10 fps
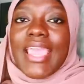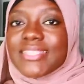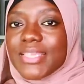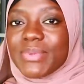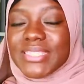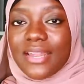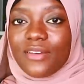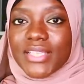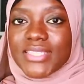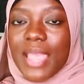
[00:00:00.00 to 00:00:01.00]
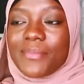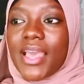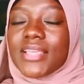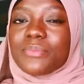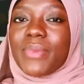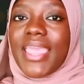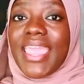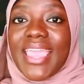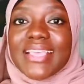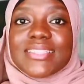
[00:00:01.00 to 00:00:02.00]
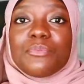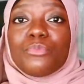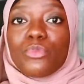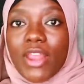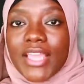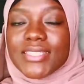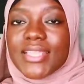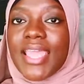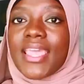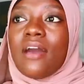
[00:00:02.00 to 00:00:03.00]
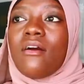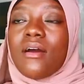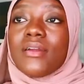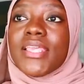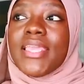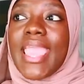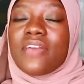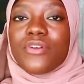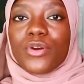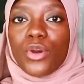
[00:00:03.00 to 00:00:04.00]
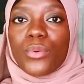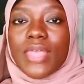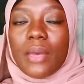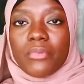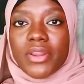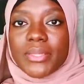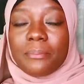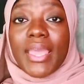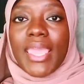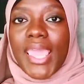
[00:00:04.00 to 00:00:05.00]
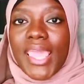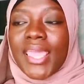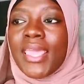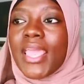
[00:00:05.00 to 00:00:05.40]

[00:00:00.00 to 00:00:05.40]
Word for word: 80% of the time, guys, my hair is in braids. Like I hardly ever go without braiding my hair.